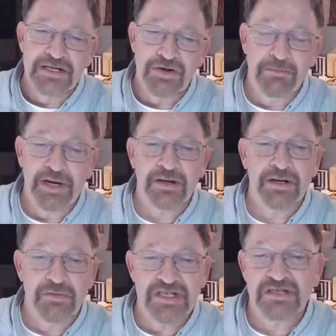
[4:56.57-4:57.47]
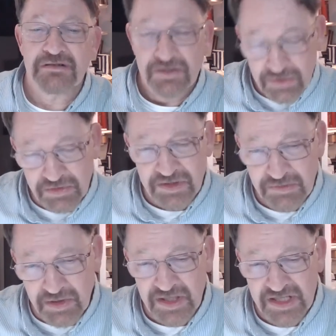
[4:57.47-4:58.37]
So America was,
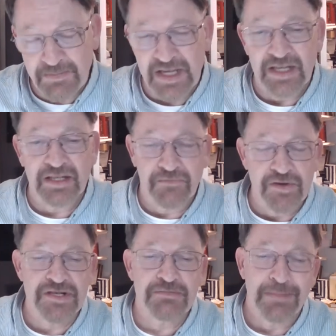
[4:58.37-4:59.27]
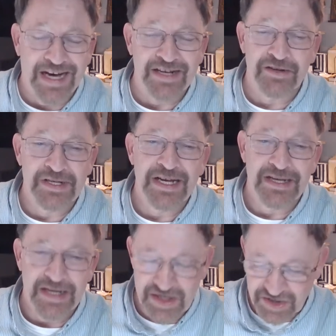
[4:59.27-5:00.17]
strictly speaking, the first modern
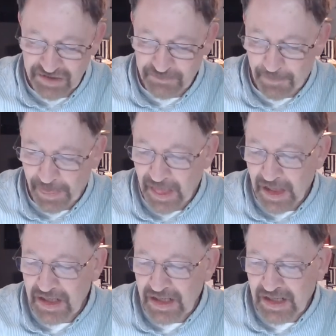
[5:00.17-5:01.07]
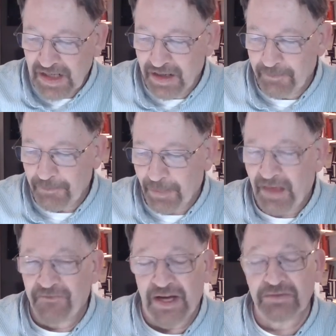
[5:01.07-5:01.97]
nation, um,
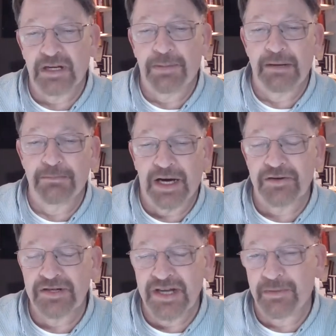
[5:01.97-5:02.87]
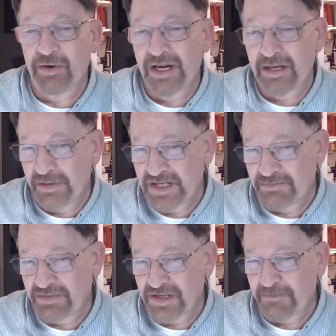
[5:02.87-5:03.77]
founded upon modern democratic
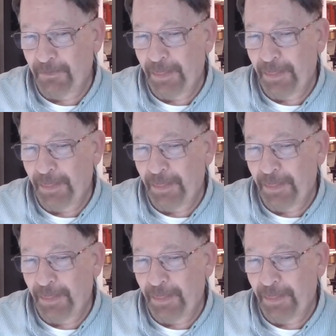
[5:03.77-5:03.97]
principles.